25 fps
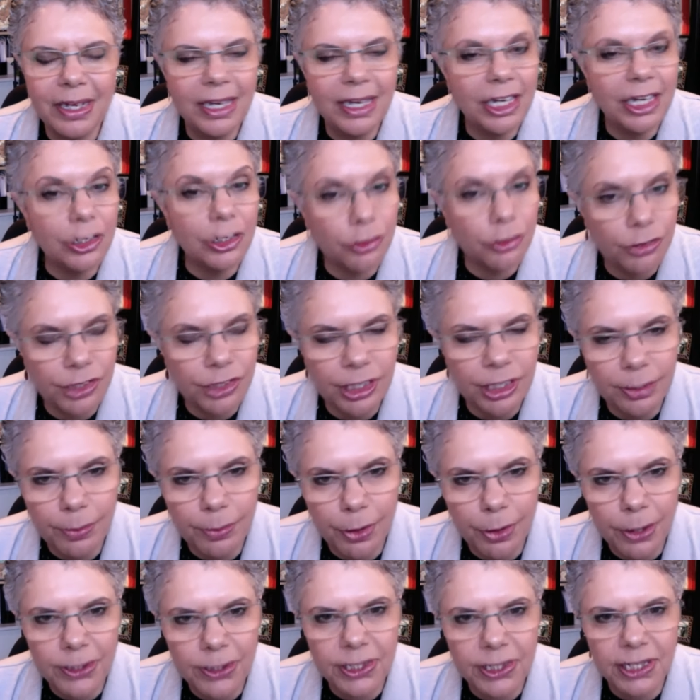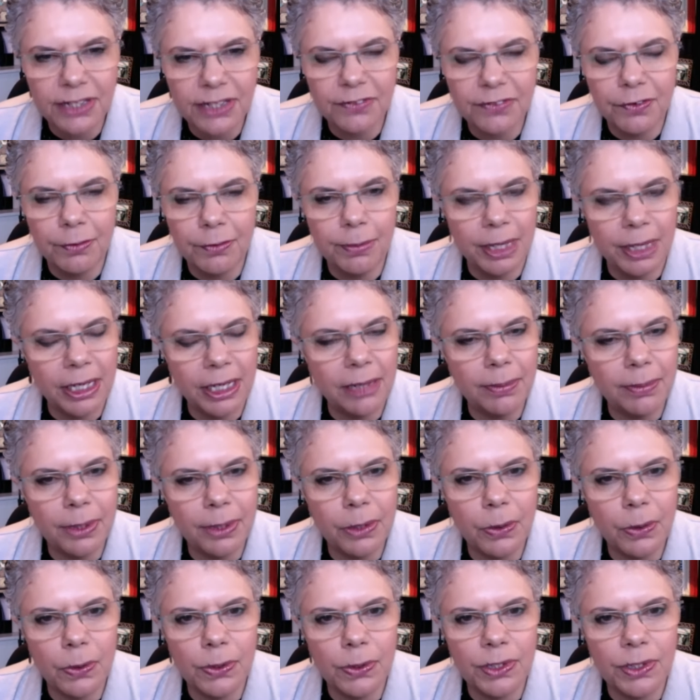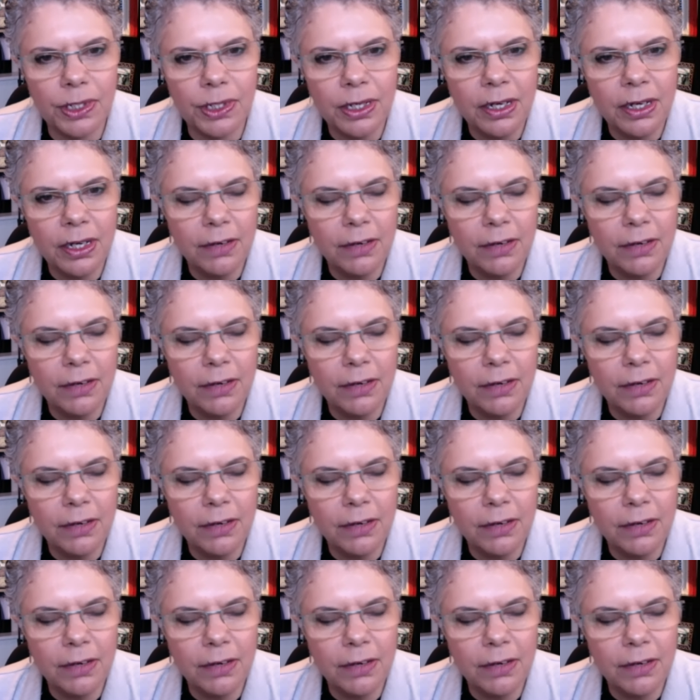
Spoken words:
Interesting process for me because,